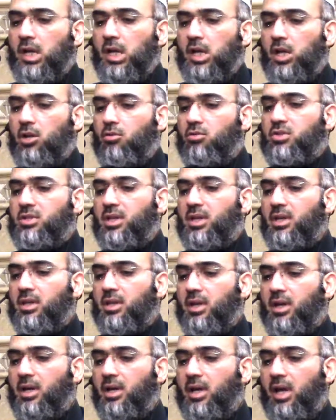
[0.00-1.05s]
Losing
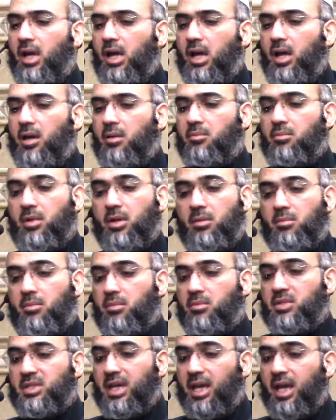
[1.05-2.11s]
the
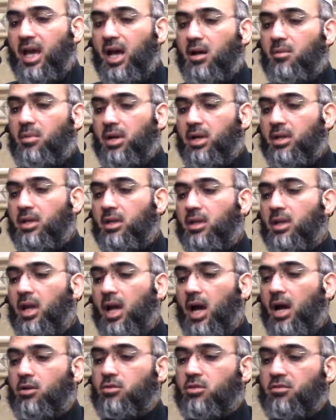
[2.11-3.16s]
zakah money
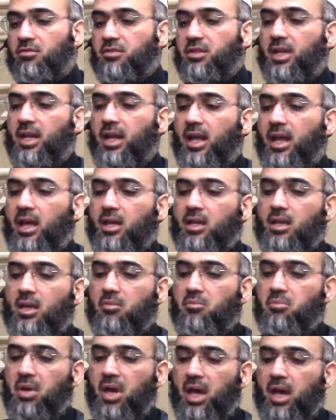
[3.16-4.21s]
out of delay
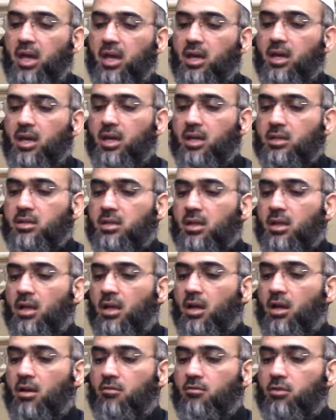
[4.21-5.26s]
in paying it
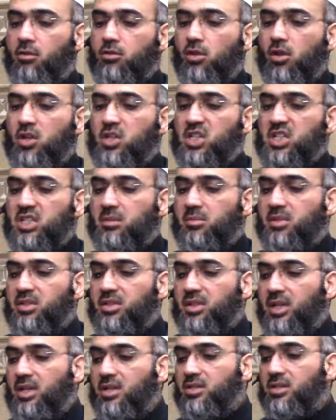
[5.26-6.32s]
for no legitimate
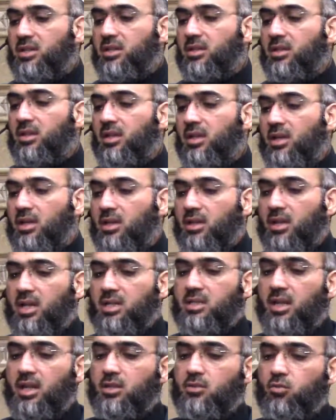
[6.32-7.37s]
reason does
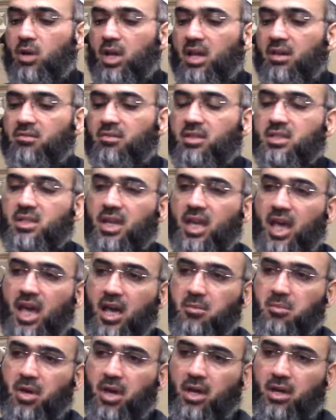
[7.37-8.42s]
not waive the
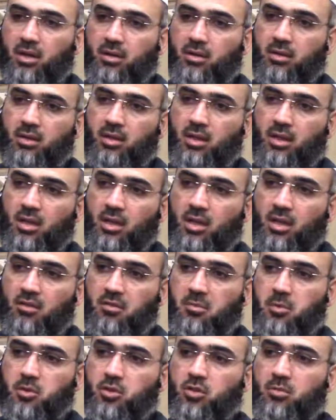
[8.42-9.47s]
zakah payer. If you
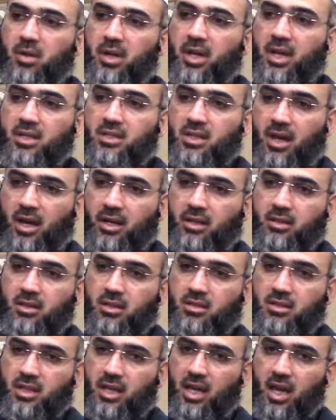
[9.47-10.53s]
put your money aside,
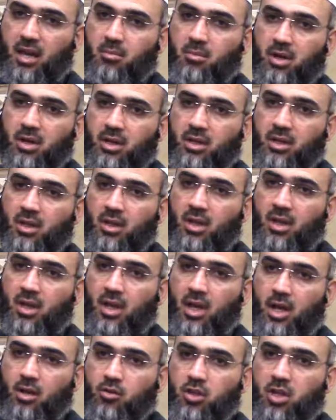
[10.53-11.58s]
zakah money,
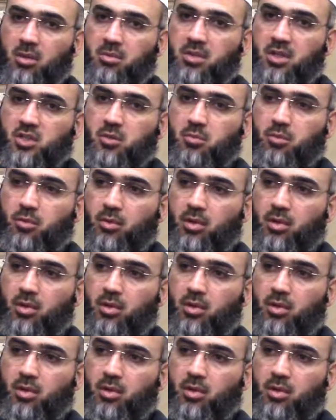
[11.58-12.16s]
and you keep just